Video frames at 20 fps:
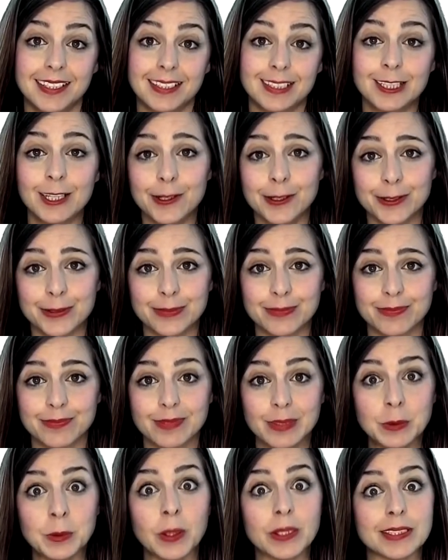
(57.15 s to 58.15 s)
So,
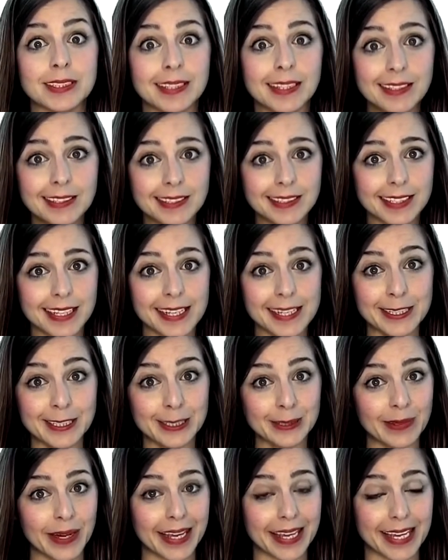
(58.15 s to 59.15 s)
what does he
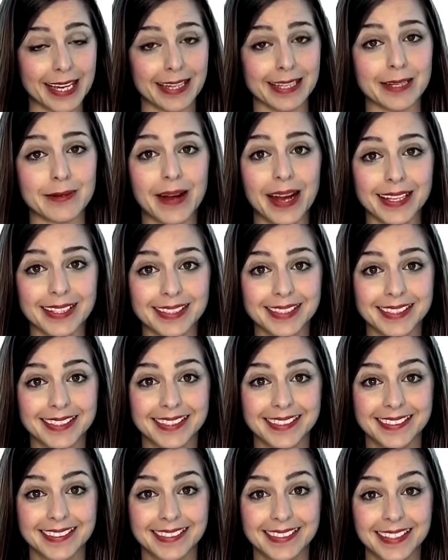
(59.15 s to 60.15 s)
do, I hear you ask?
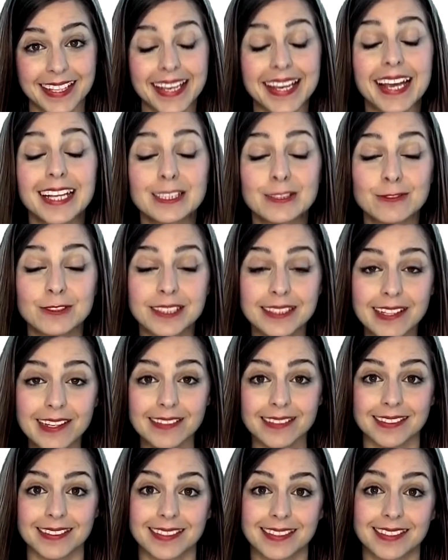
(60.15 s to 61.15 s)
He gets
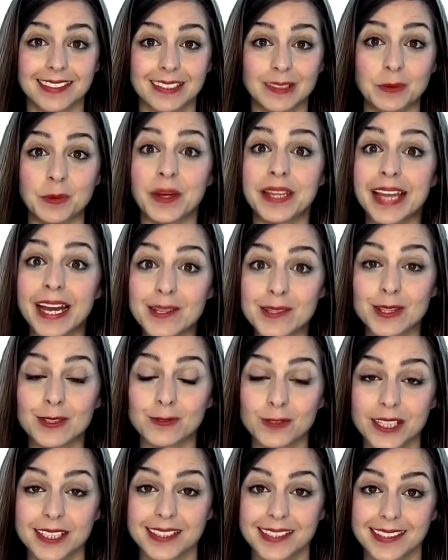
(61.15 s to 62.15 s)
results without the
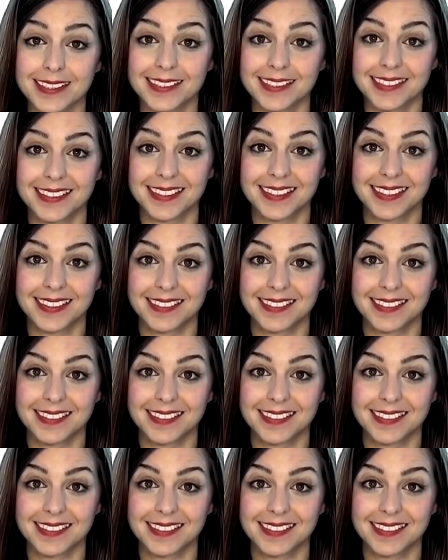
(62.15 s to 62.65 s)
risks.